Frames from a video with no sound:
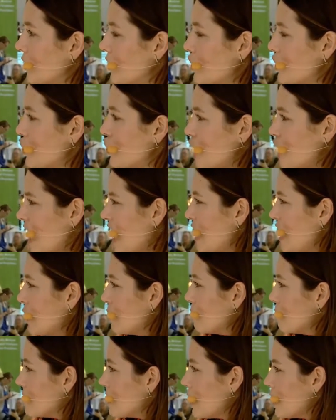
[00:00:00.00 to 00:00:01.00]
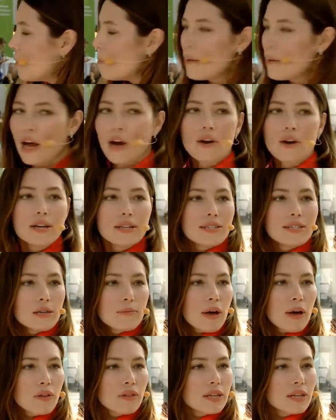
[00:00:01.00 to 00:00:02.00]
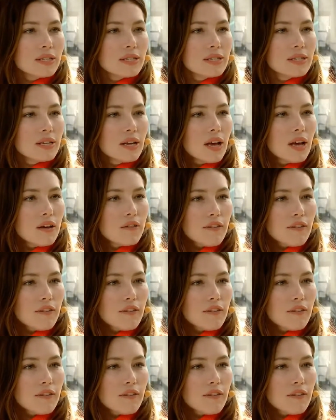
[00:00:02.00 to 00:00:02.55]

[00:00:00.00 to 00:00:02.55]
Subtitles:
ashamed and embarrassed about this